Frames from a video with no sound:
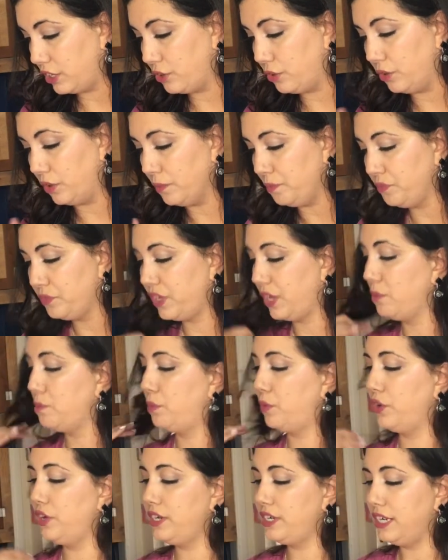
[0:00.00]
cool.
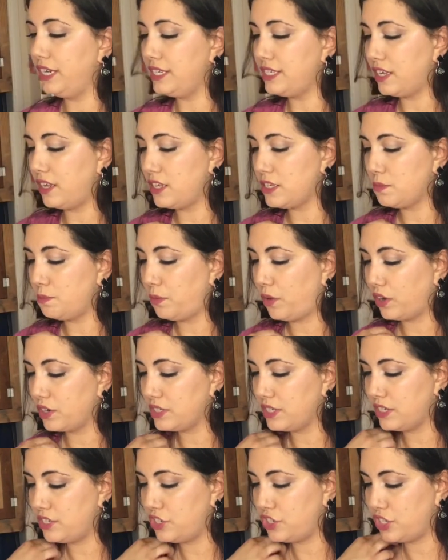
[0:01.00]
Important details,
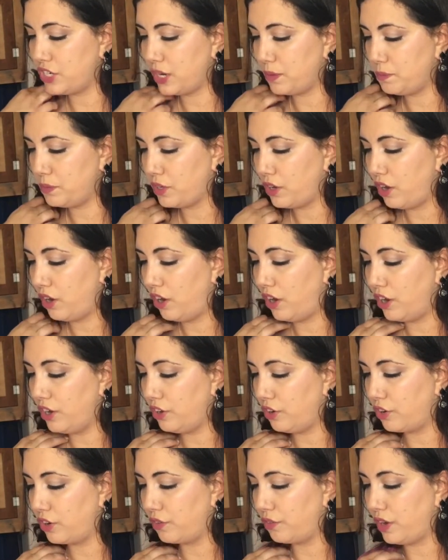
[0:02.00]
boxes shipped on
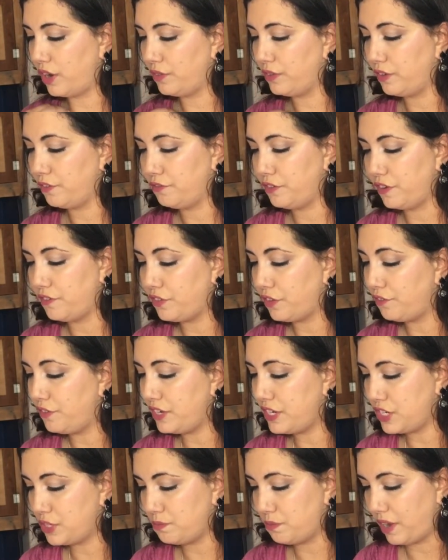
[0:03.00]
or around the 5th of
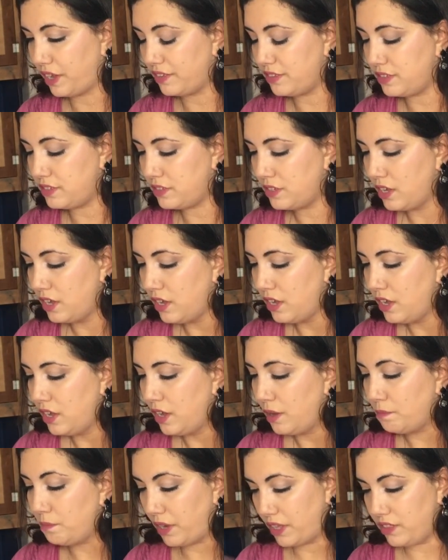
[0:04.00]
each month.
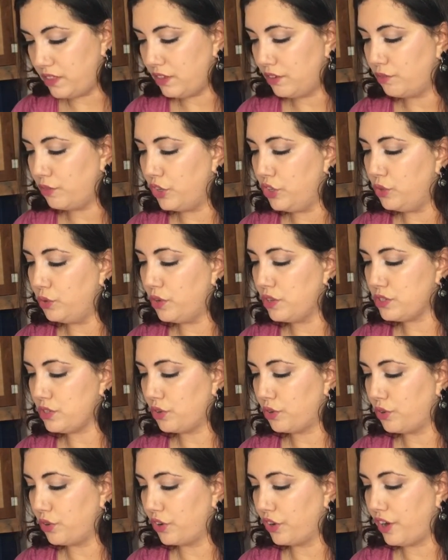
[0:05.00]
Month Renewals
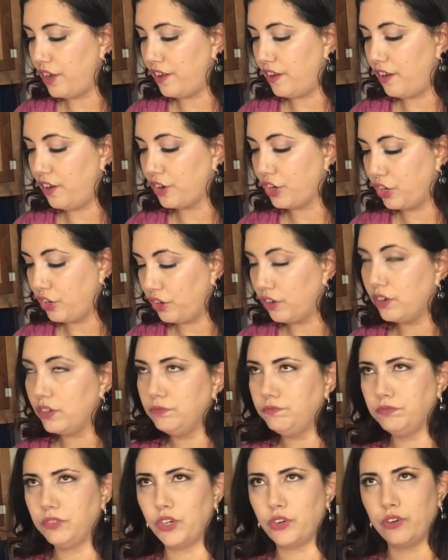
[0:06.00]
occur, uh, occur,
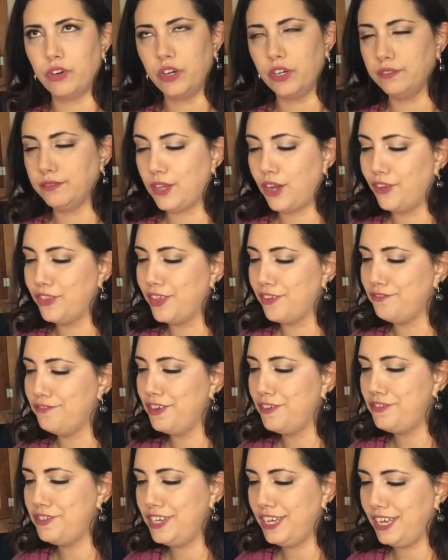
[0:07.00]
occur on the
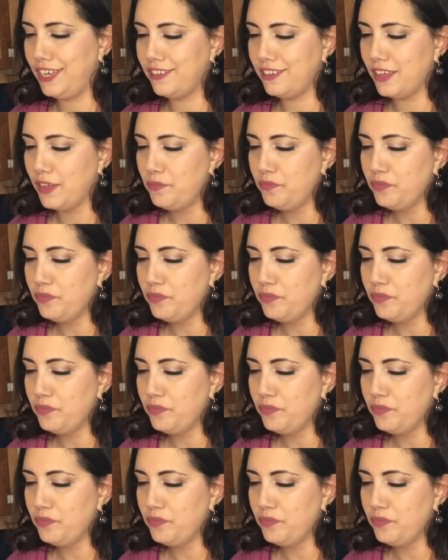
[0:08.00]
15th.